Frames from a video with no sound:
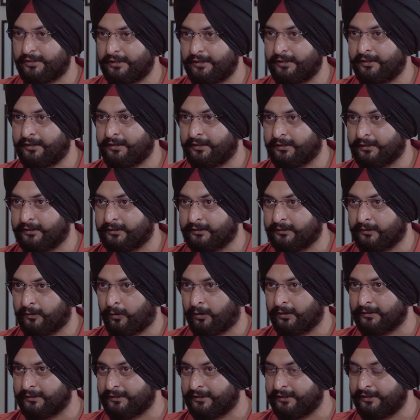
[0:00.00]
we see
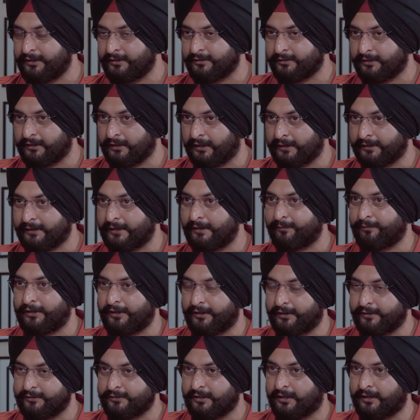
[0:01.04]
all these
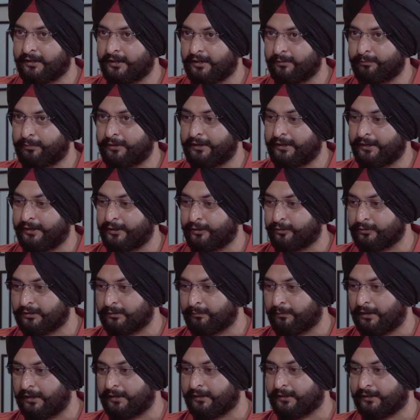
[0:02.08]
activities are happening into
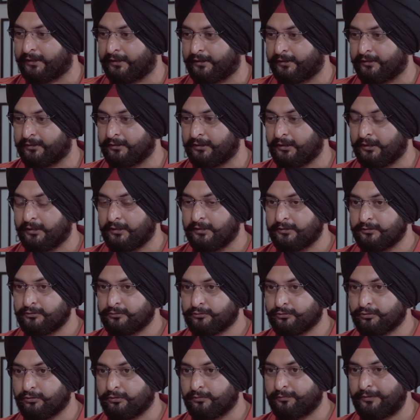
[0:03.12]
the market,
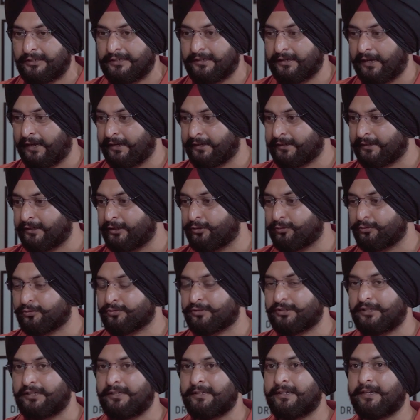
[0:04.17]
so we likely to
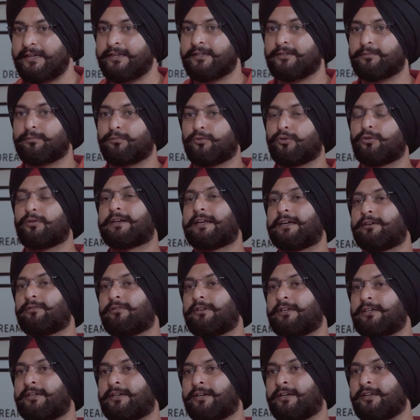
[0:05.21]
see like more
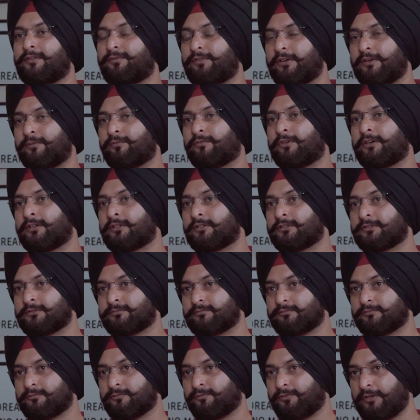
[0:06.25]
regulatory framework
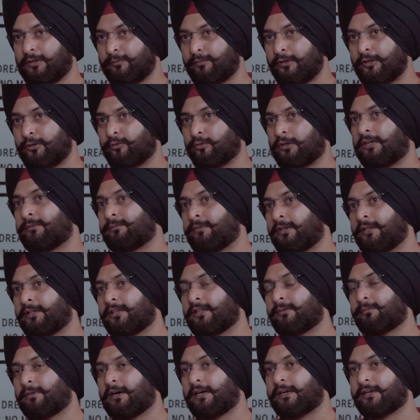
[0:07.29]
will be developed
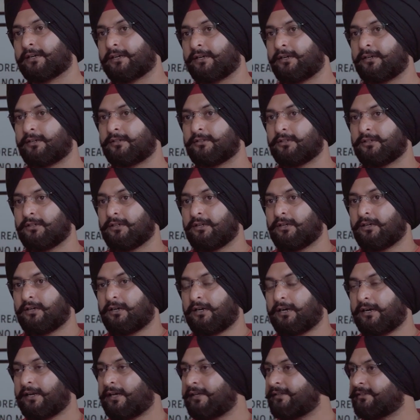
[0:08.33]
in the market,
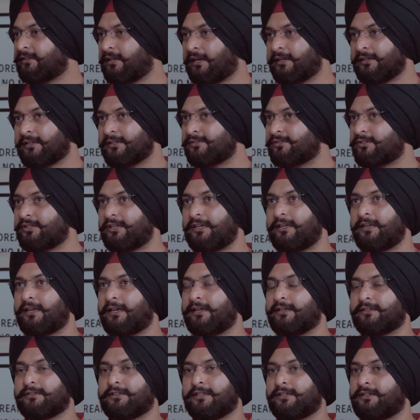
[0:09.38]
and I can see
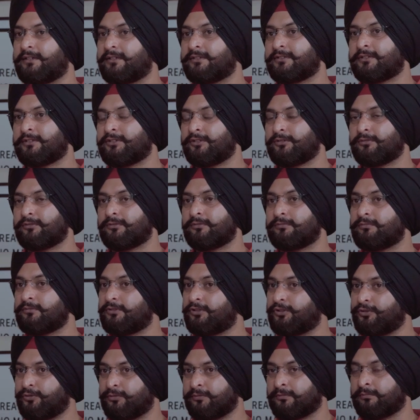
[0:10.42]
like there is a
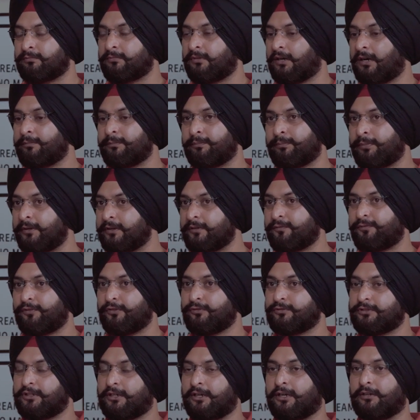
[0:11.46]
big
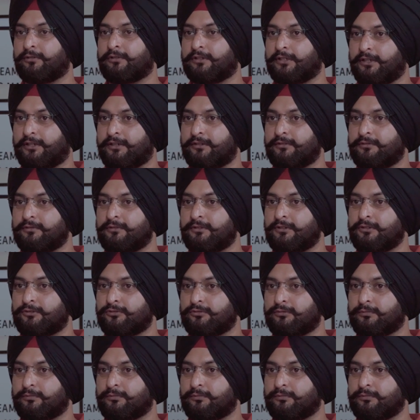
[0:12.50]
future out there.